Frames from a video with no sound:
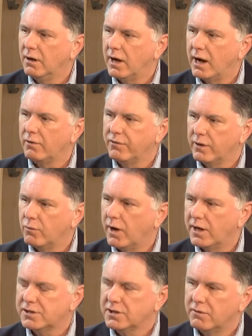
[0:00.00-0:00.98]
I don't think
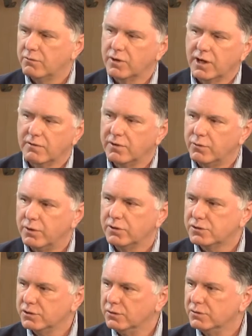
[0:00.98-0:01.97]
Watson ever was given the real
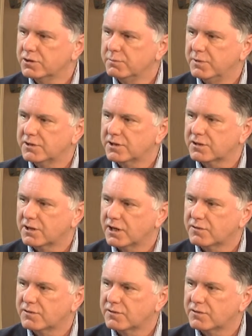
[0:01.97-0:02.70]
tools to be successful.